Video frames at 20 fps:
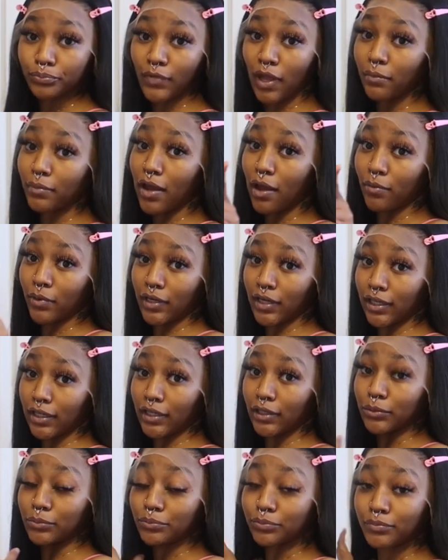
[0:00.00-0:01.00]
I'm not one of
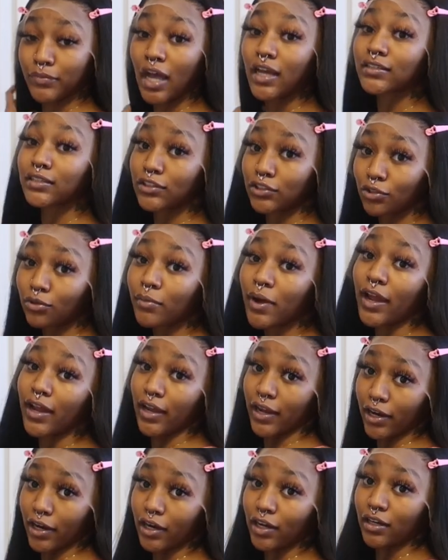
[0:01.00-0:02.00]
them. I sit on my
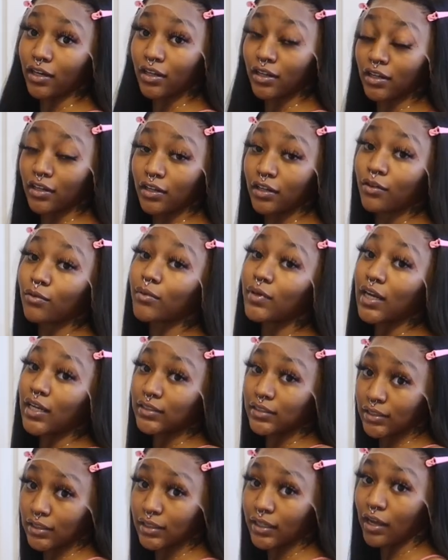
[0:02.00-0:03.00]
hair when I
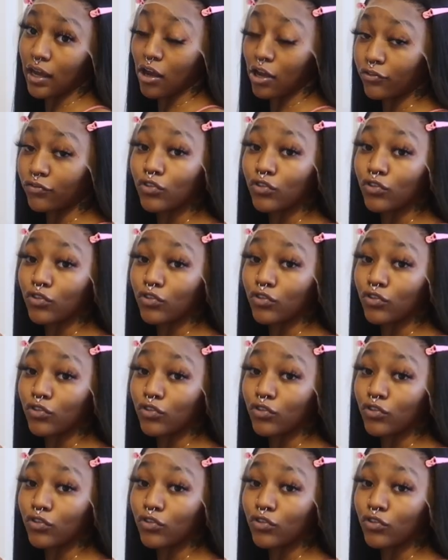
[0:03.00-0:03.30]
sit down.